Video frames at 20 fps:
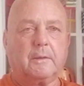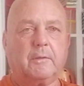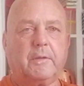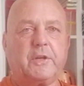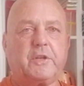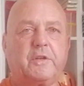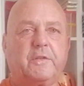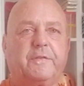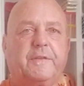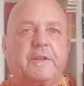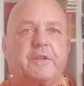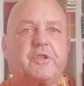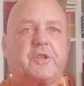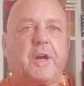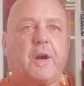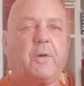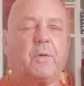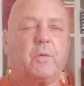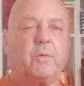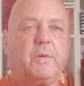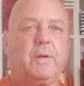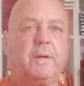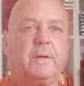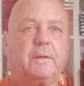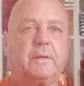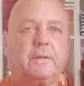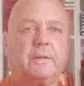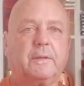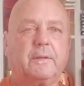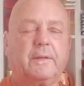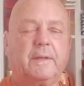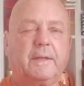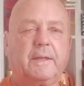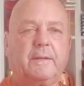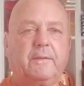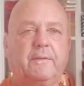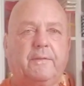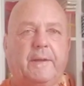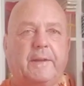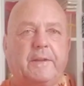Richard Fitzgerald,
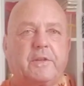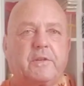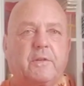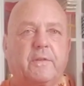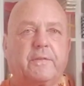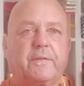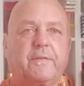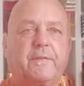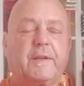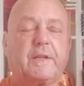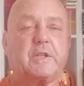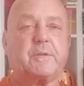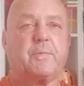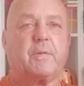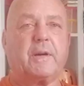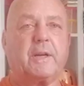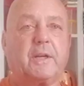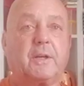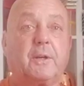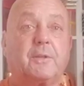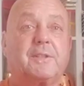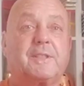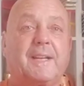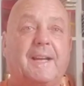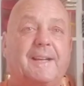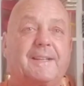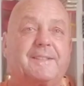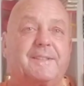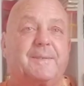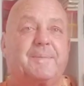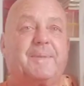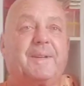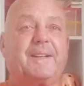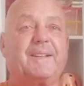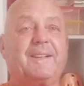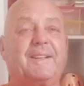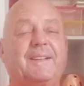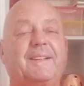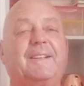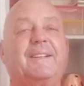the inventor of the Fitzbrick, contacted me
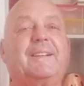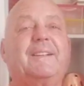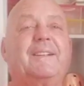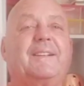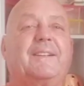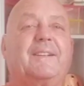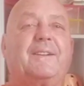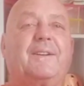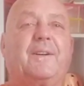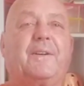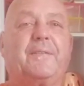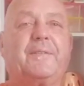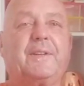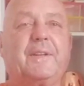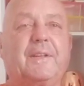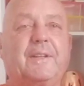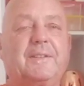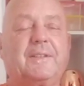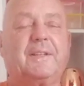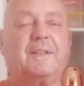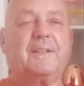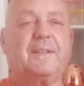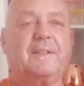after